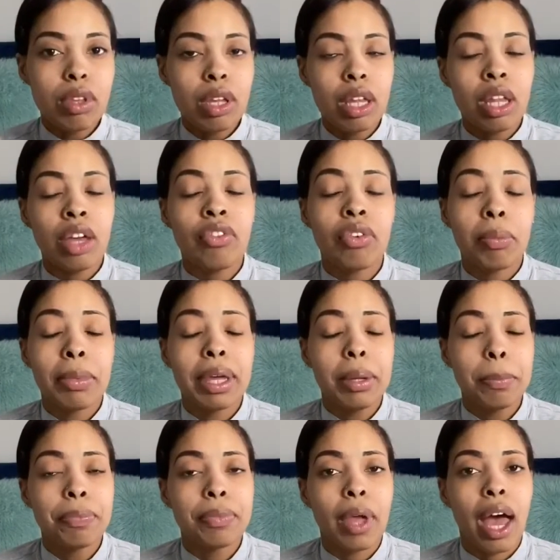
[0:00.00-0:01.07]
Like for me,
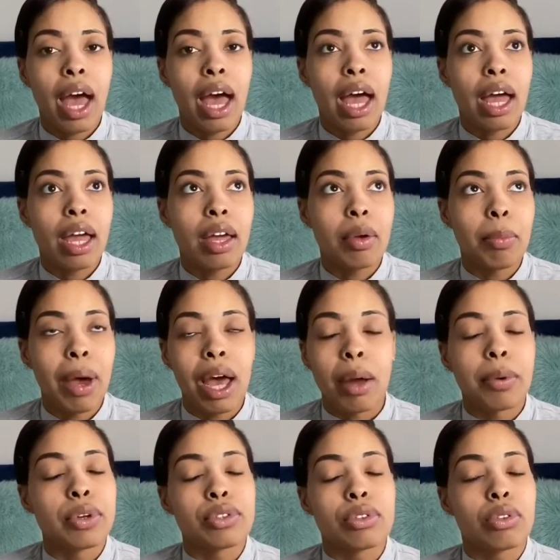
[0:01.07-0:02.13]
my
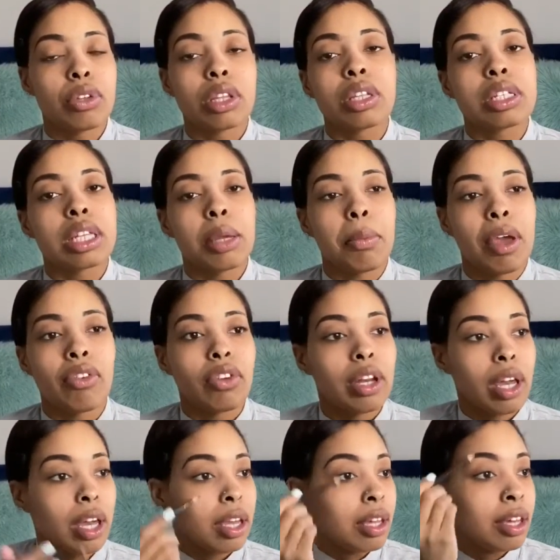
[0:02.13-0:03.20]
eyebrows don't look the same every
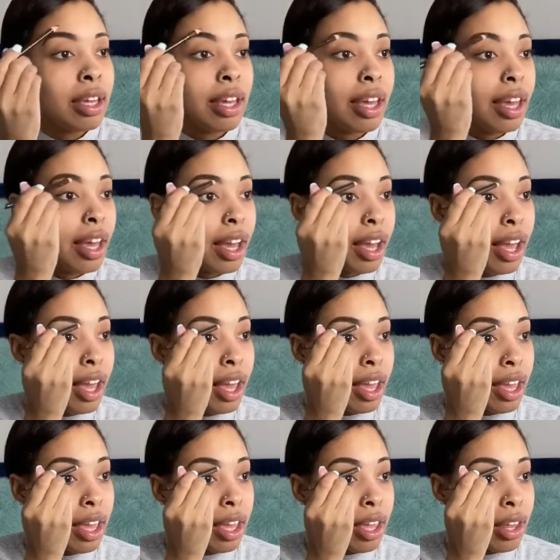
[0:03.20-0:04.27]
day.
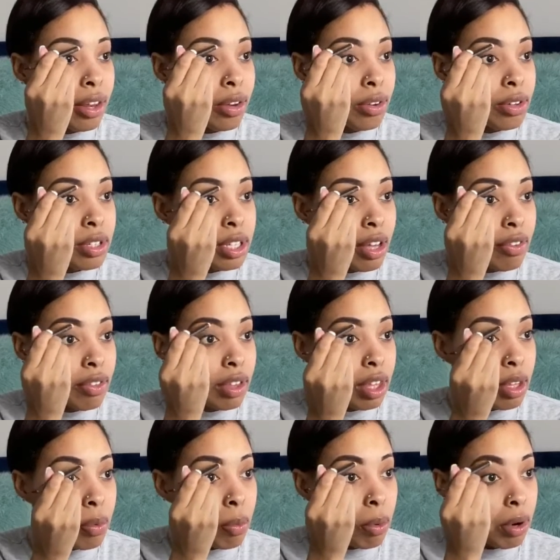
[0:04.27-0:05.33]
And you just have to keep
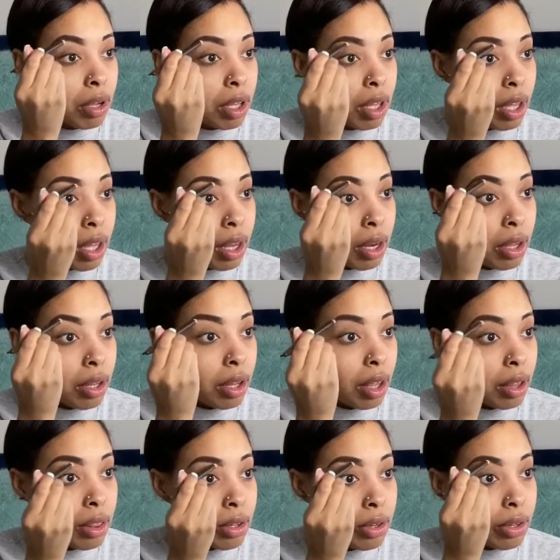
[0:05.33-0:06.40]
working at it, like
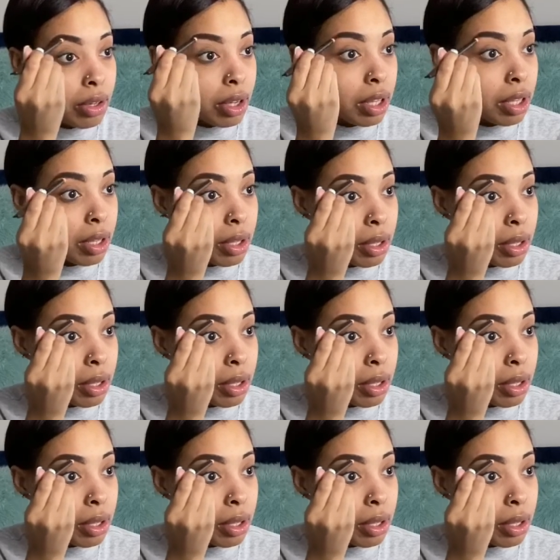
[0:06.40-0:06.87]
literally.